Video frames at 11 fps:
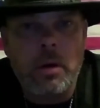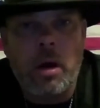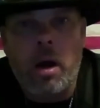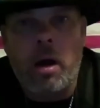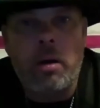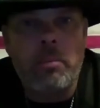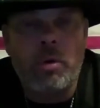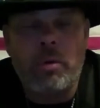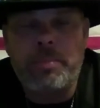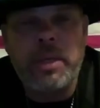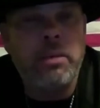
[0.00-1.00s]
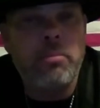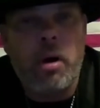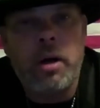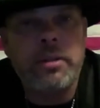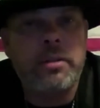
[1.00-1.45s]
or peat
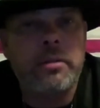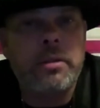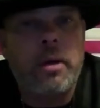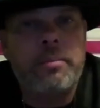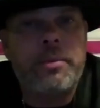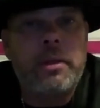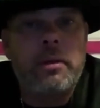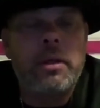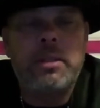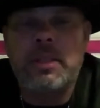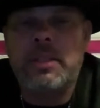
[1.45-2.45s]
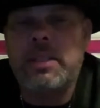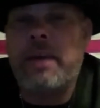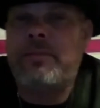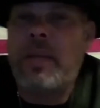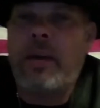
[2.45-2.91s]
moss or something. It doesn't
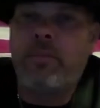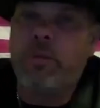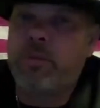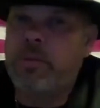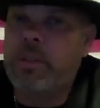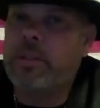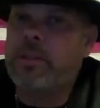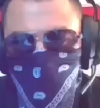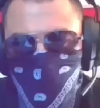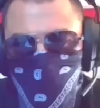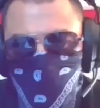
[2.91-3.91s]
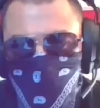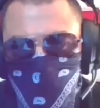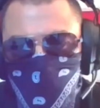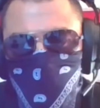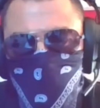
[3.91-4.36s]
have to have nutrients it, but
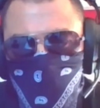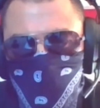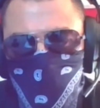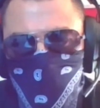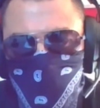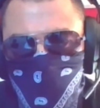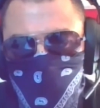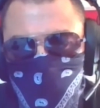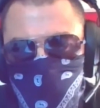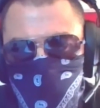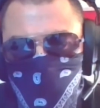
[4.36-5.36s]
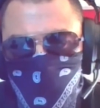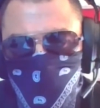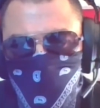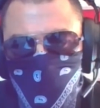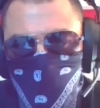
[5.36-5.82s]
something that's going to be
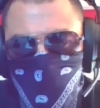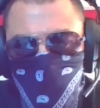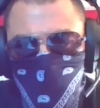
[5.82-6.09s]
loose. Because